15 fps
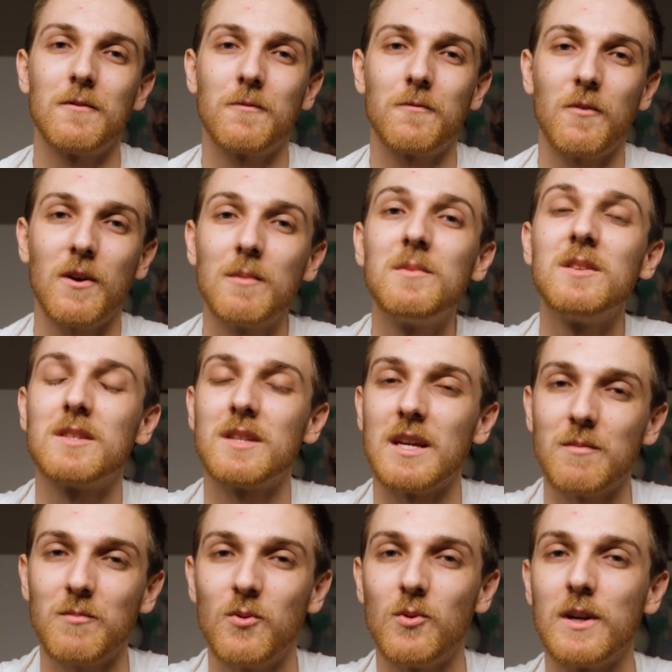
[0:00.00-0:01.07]
from the
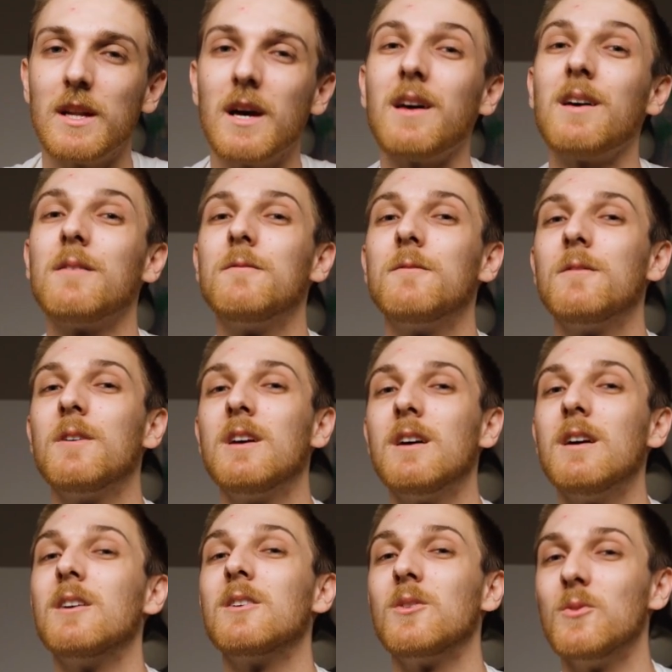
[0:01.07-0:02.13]
standpoint of
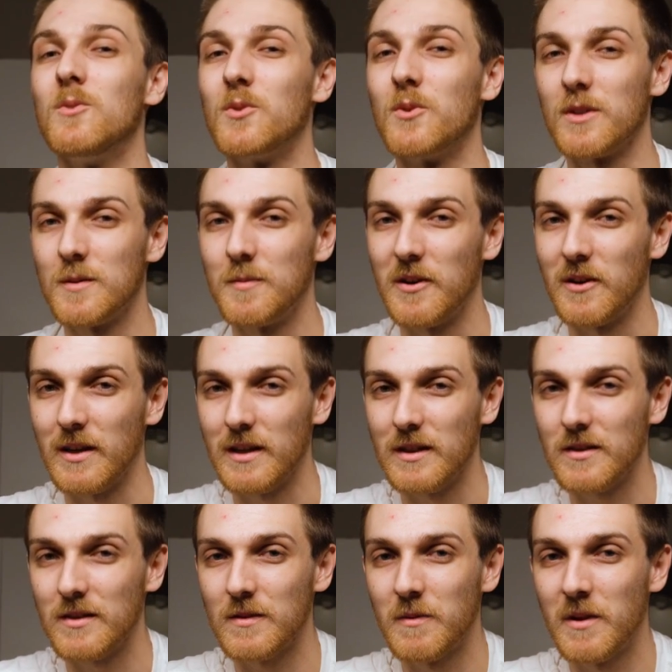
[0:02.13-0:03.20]
a user
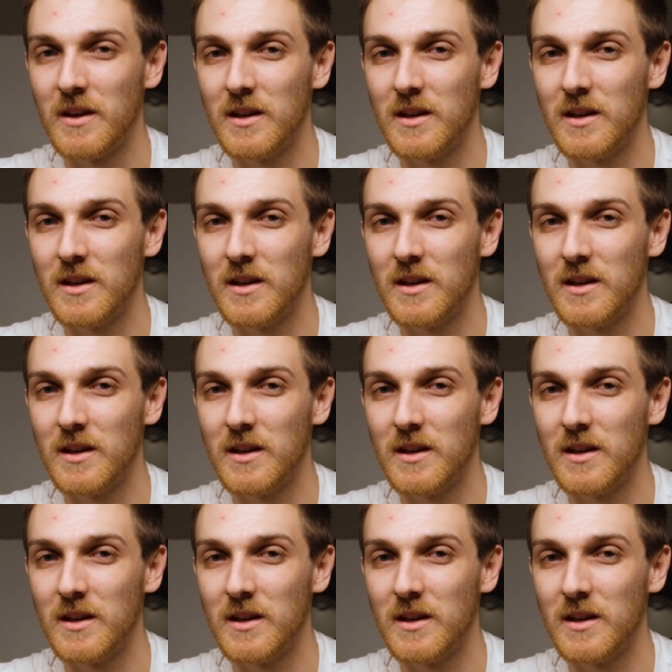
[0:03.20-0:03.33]
experience.